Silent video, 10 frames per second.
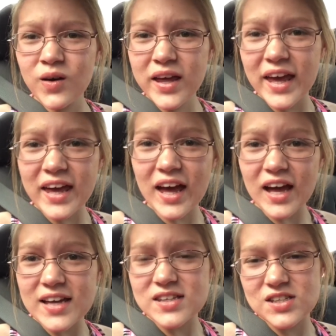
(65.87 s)
Okay,
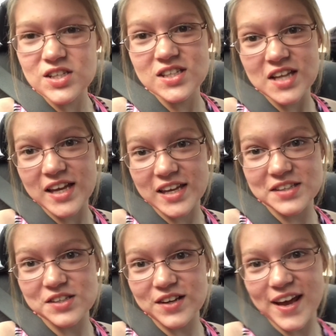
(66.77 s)
guys, just like
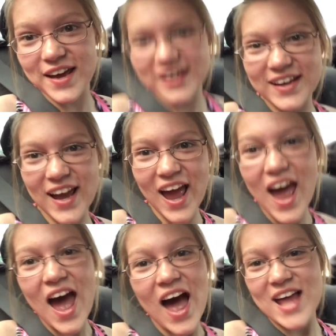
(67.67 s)
yesterday,
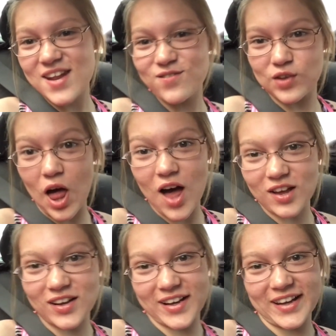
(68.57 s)
I didn't
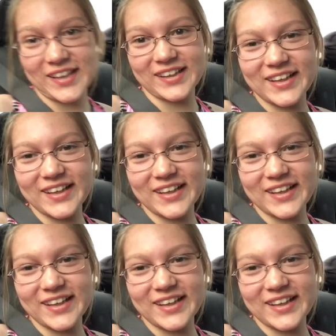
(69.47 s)
vlog all day.